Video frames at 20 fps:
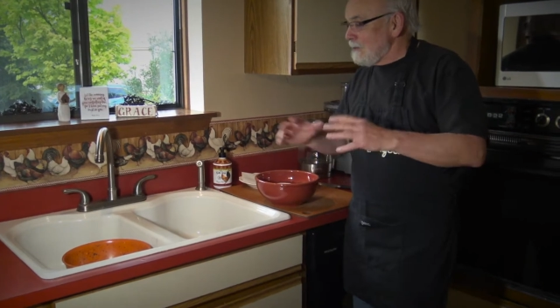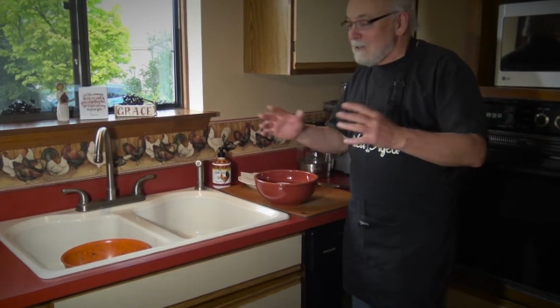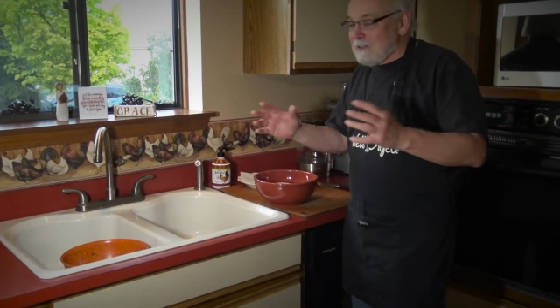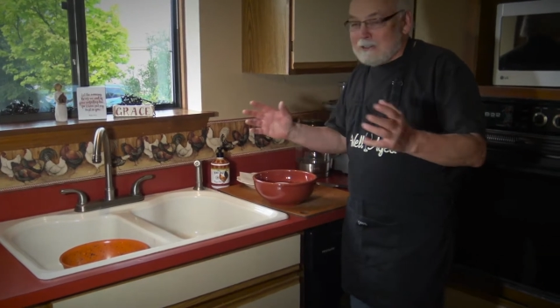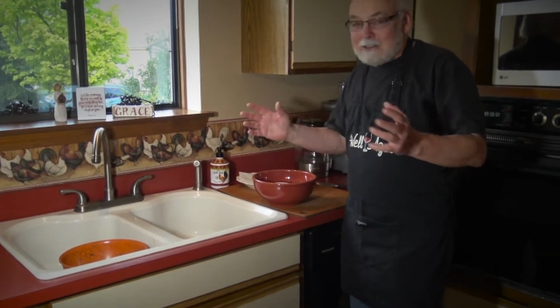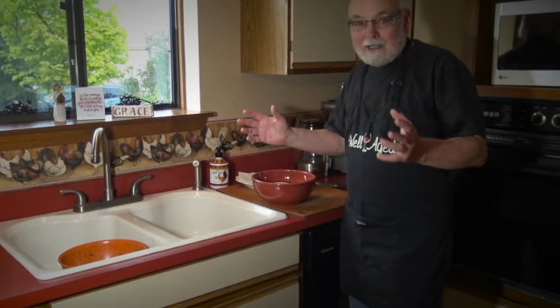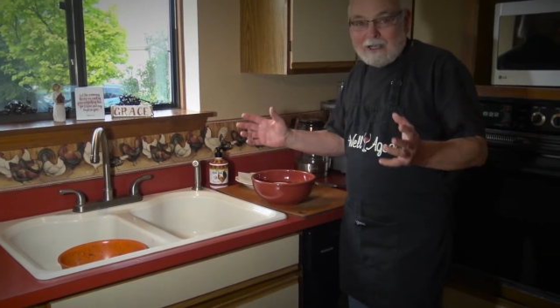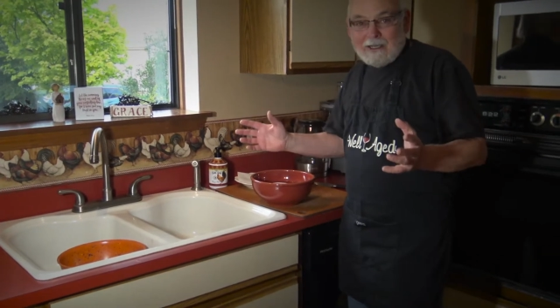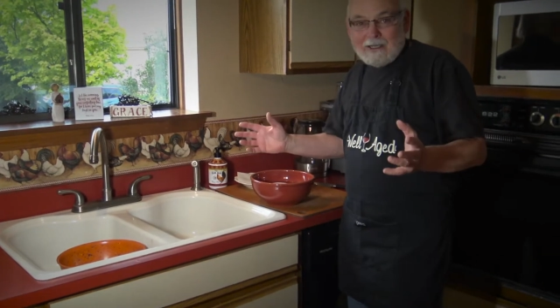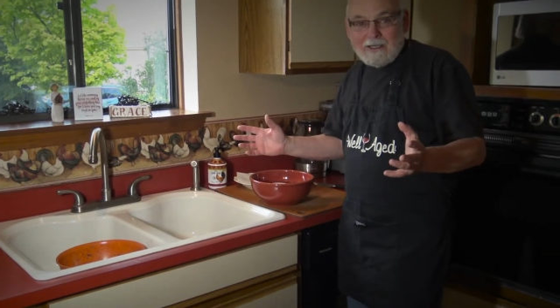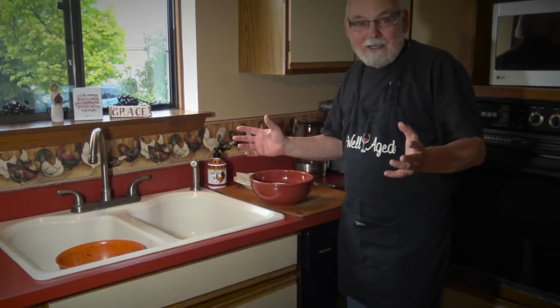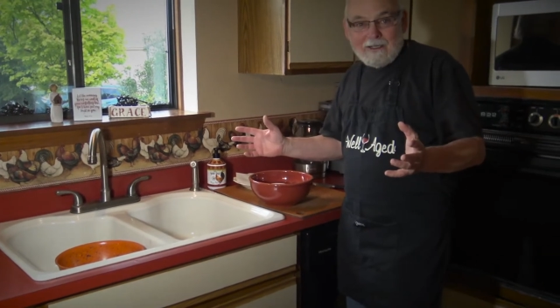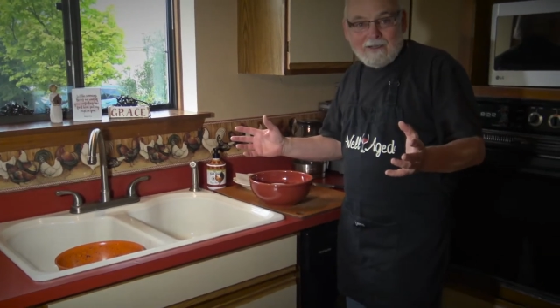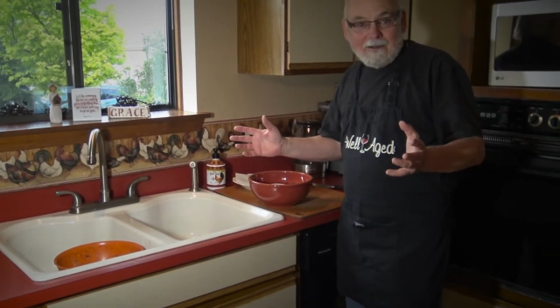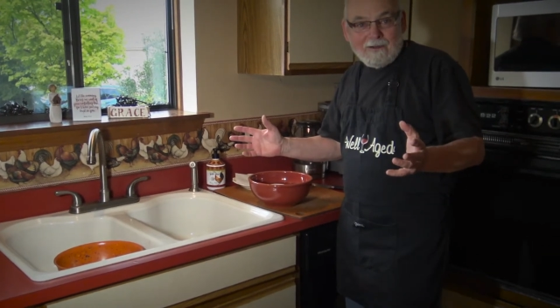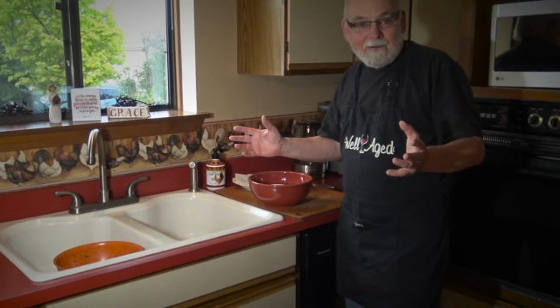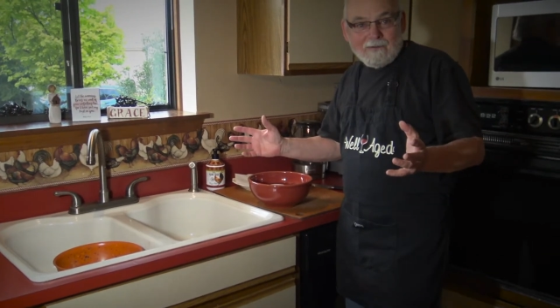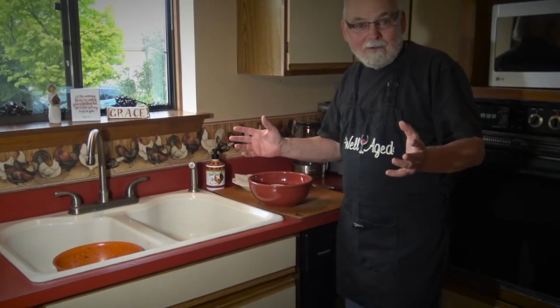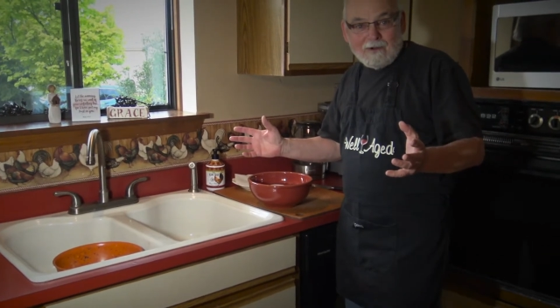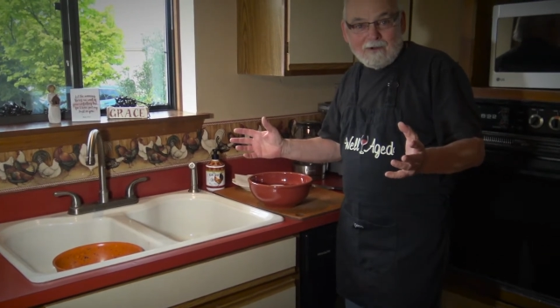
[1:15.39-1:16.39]

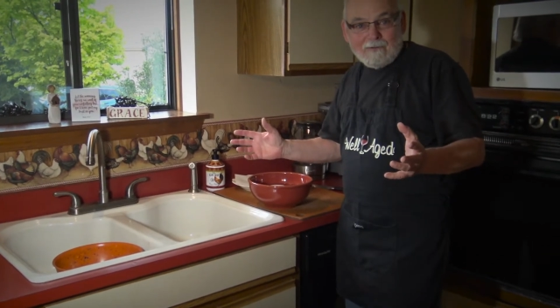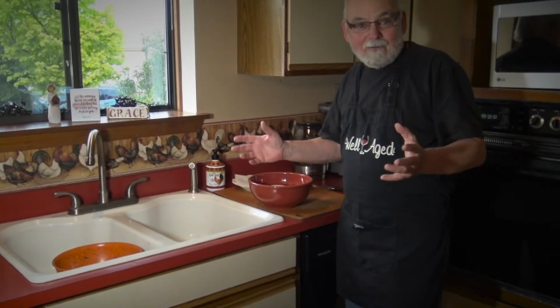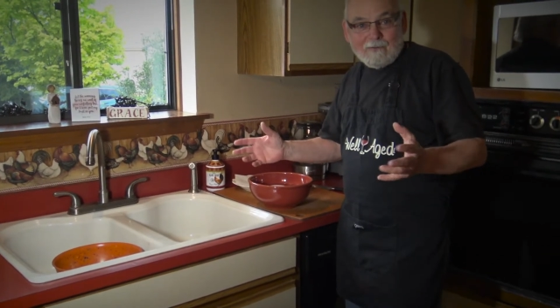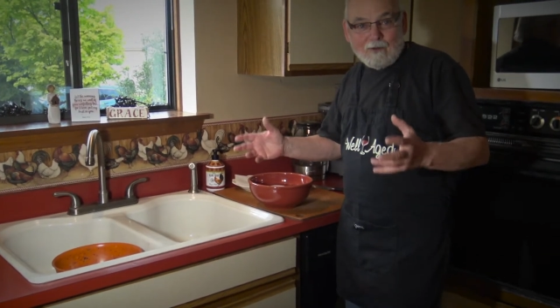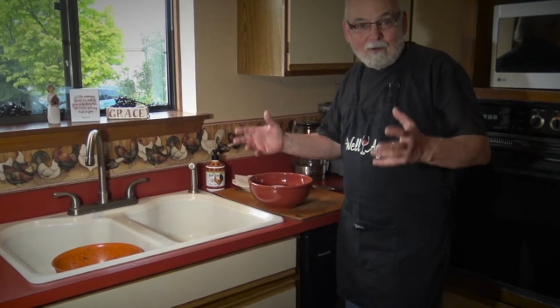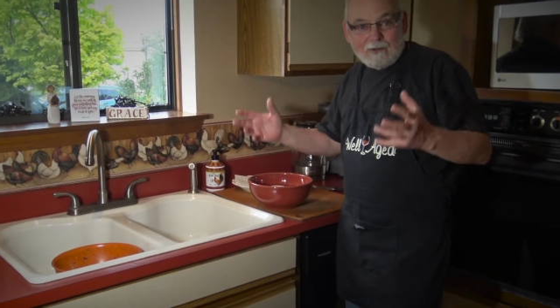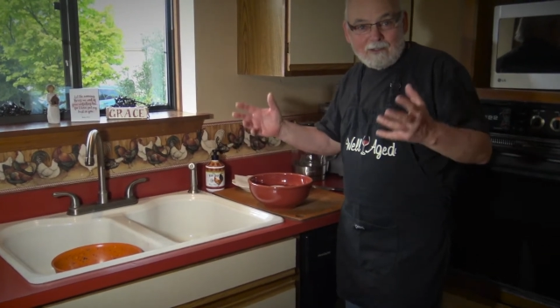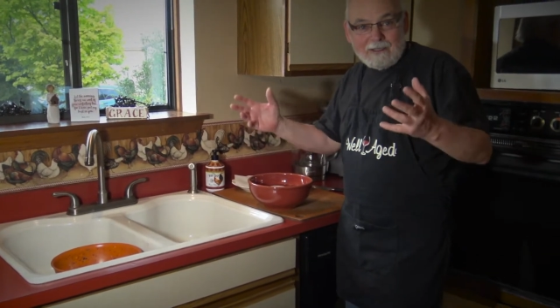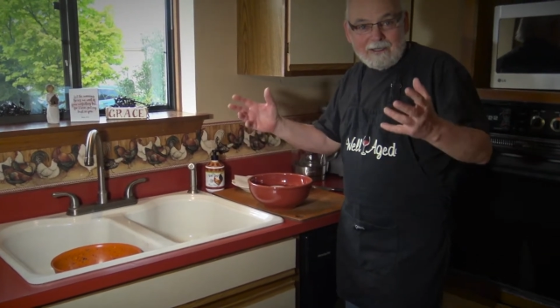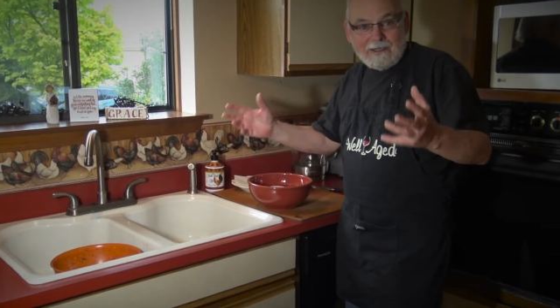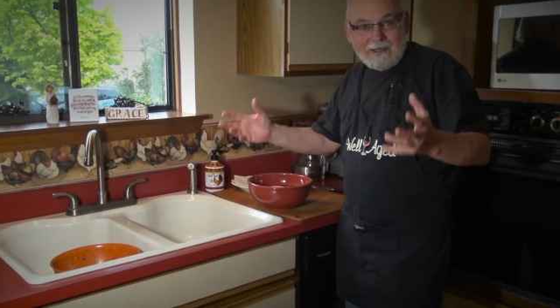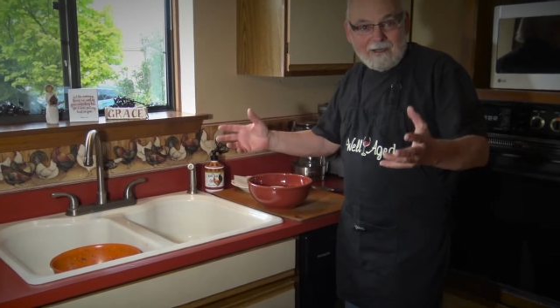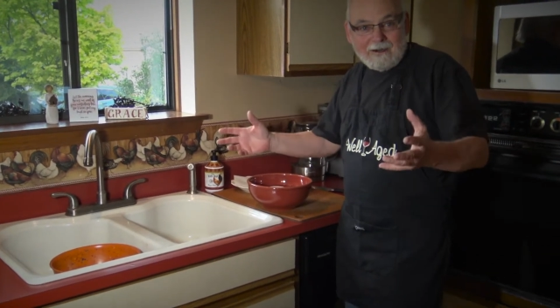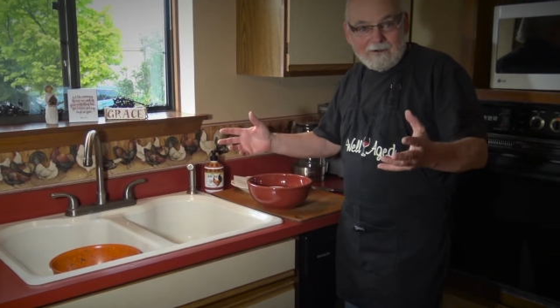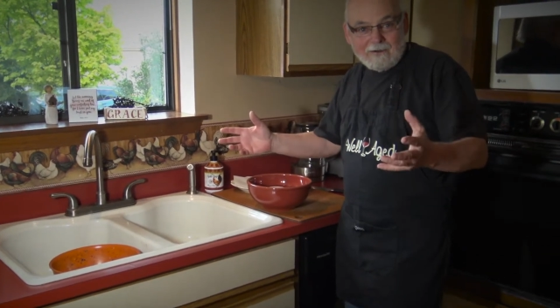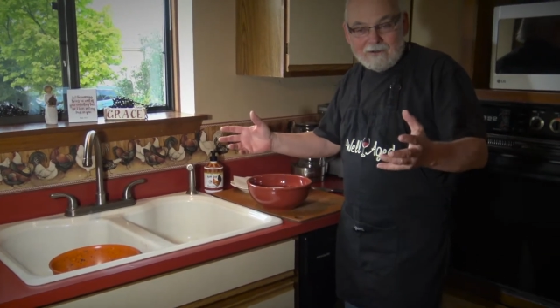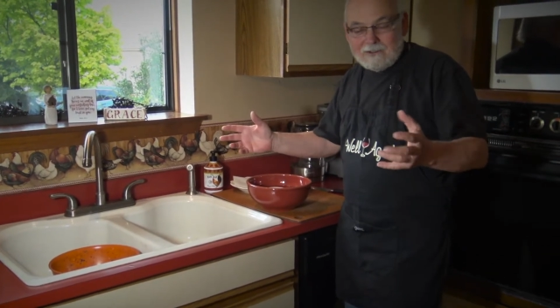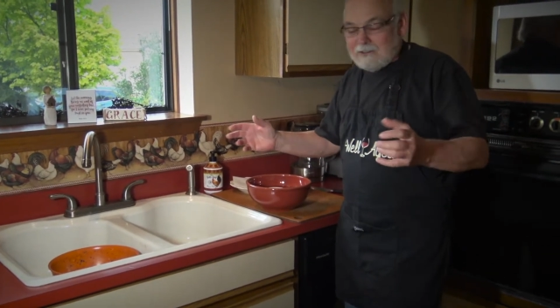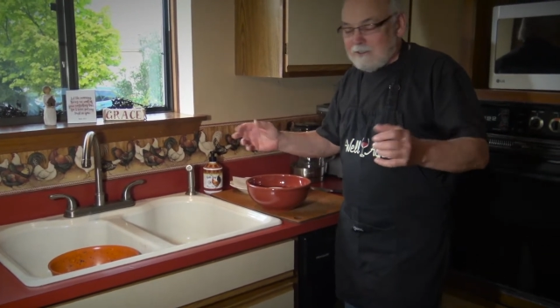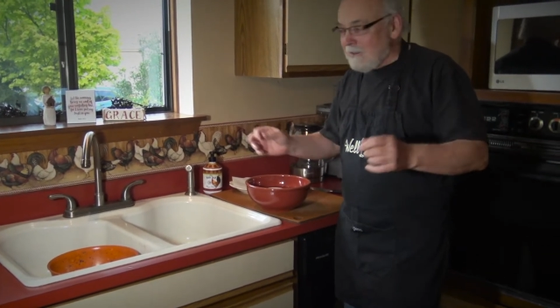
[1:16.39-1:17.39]
exciting. We're on 14
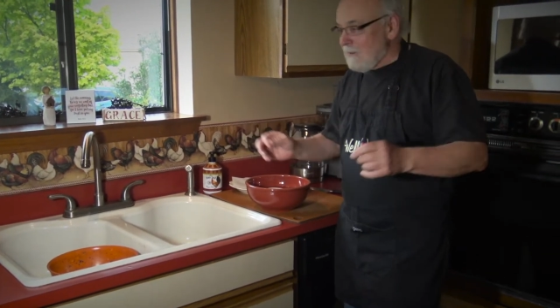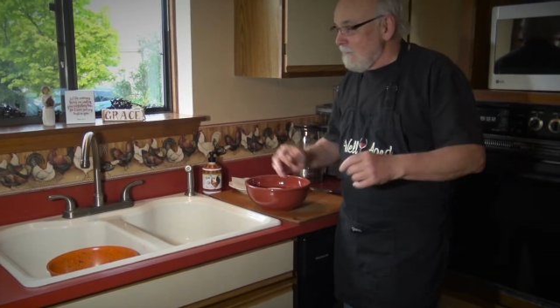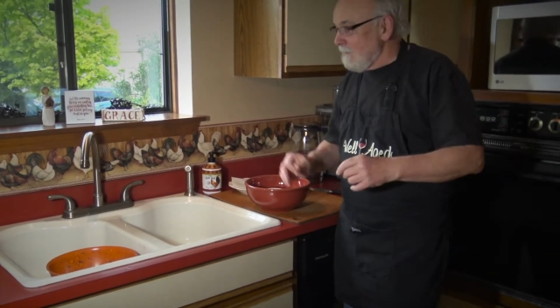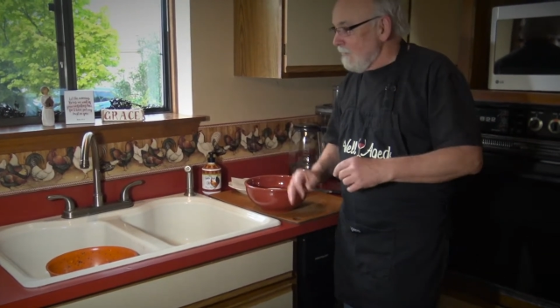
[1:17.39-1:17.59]
acres.